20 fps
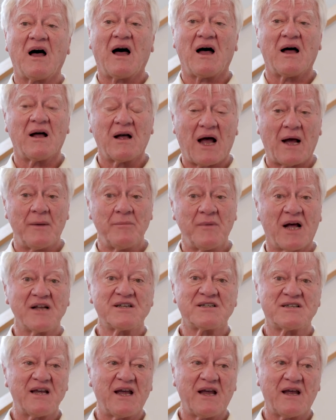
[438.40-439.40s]
uh, I'm
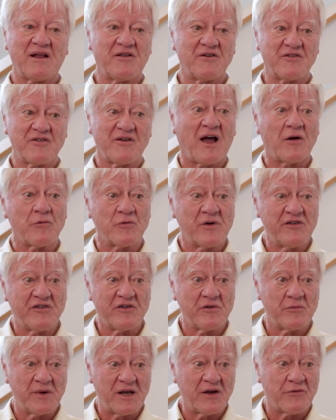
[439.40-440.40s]
not saying there's not
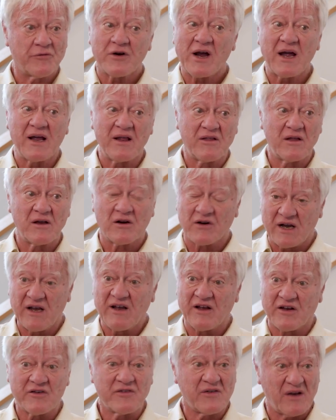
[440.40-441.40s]
reason to be afraid. There
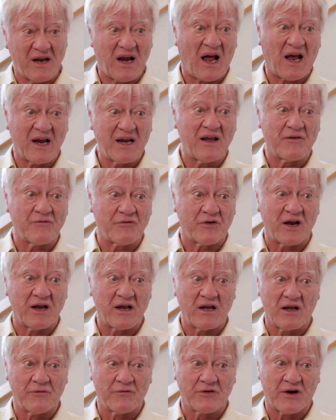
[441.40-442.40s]
is, and I get
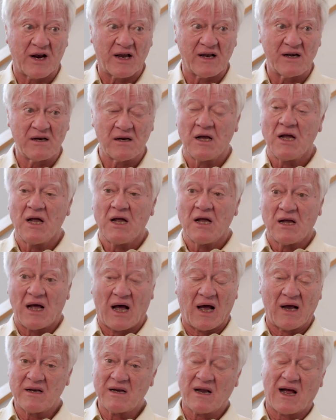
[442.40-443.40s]
fra- afraid.
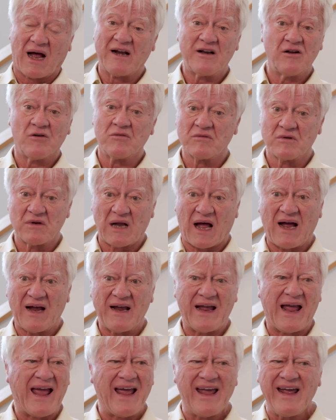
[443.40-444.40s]
I, I don't.
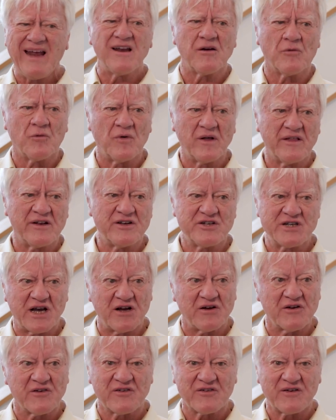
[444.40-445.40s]
I hate it when the
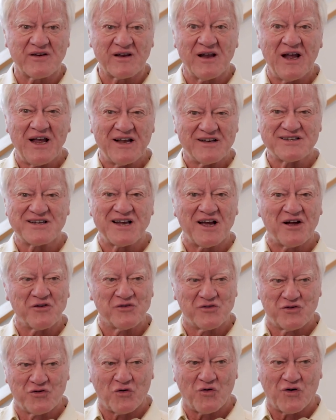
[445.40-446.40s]
jail
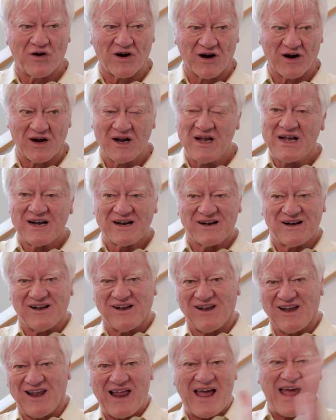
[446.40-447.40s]
cell door
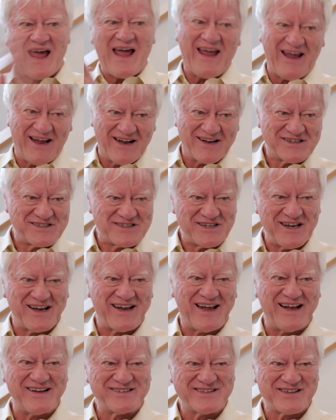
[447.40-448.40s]
clangs
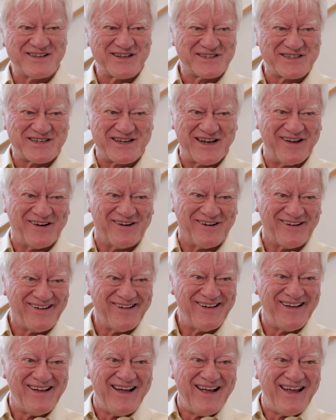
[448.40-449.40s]
against the
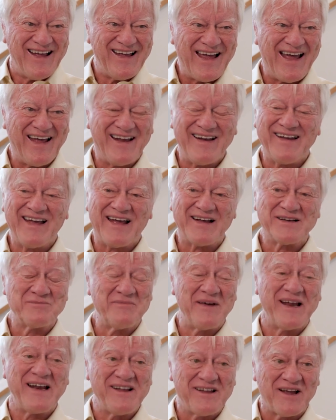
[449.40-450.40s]
steel. Mm-hmm. And as
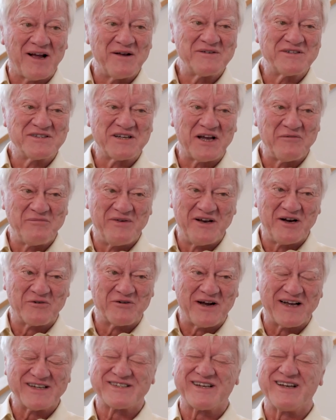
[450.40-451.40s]
many times as I've been
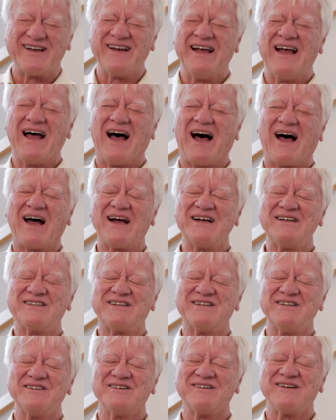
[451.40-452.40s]
arrested, I
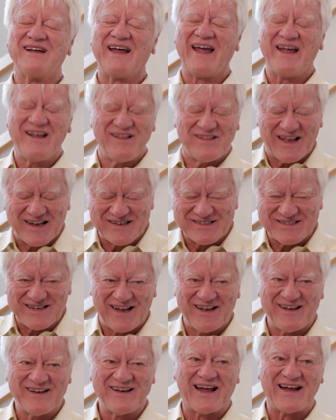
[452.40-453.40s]
still hate that
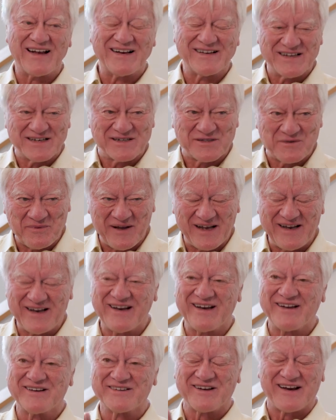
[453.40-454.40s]
sound. I anticipate
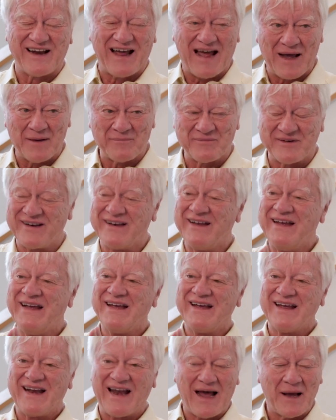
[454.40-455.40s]
it. It's going to happen.
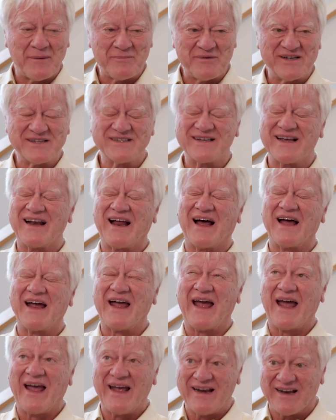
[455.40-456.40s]
It happens, and
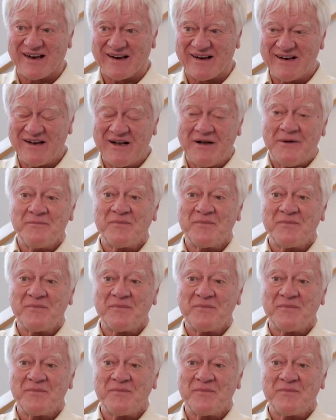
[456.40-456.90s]
I hate it.